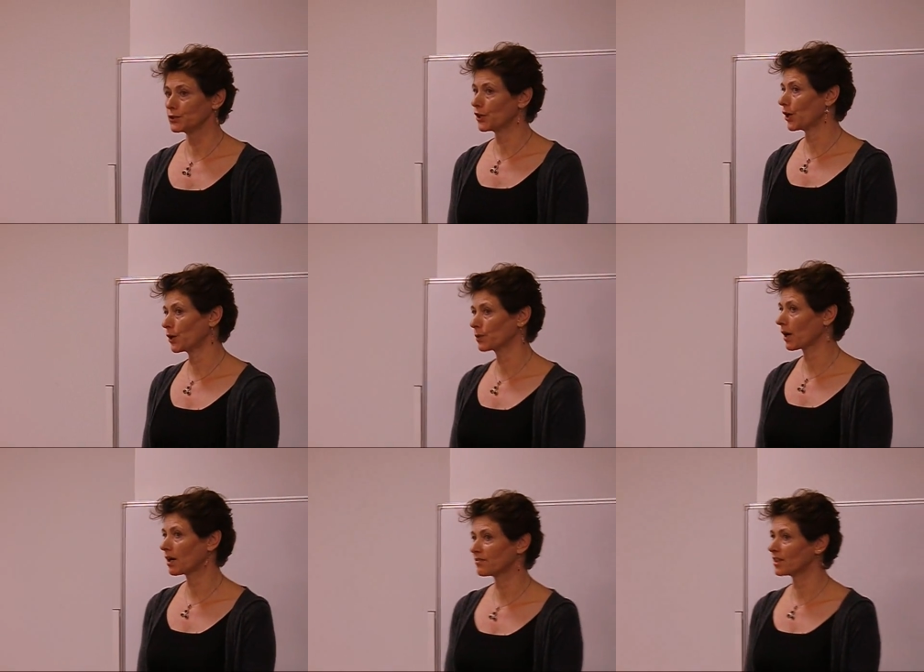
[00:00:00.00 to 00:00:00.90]
No,
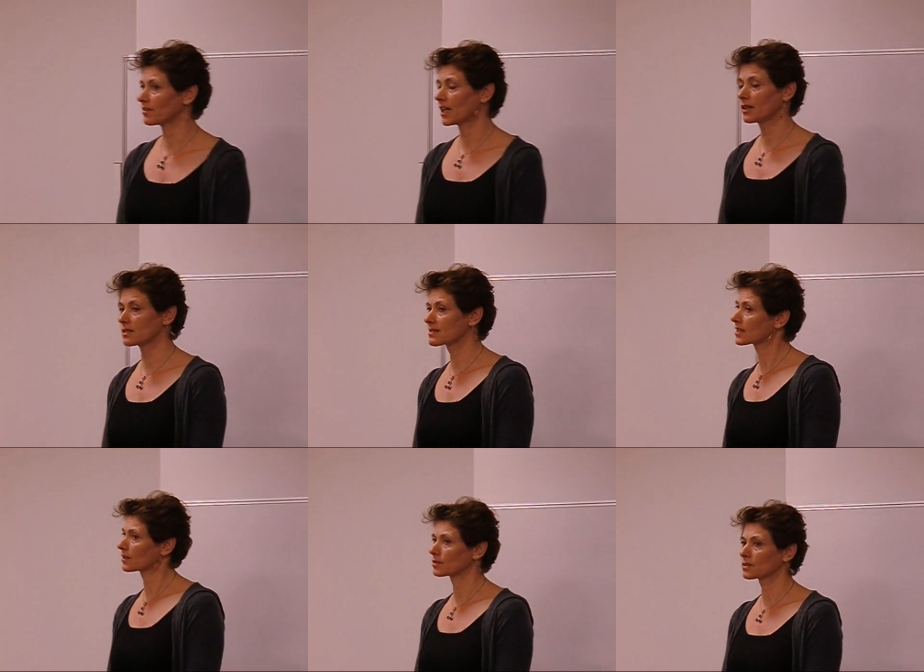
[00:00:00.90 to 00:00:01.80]
I've never had a
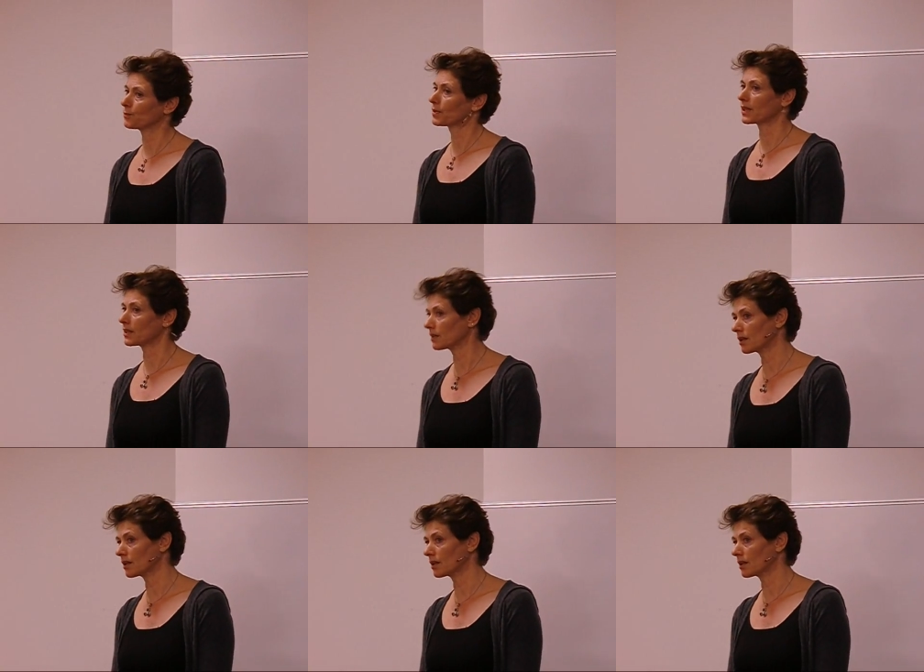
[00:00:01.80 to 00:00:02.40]
single complaint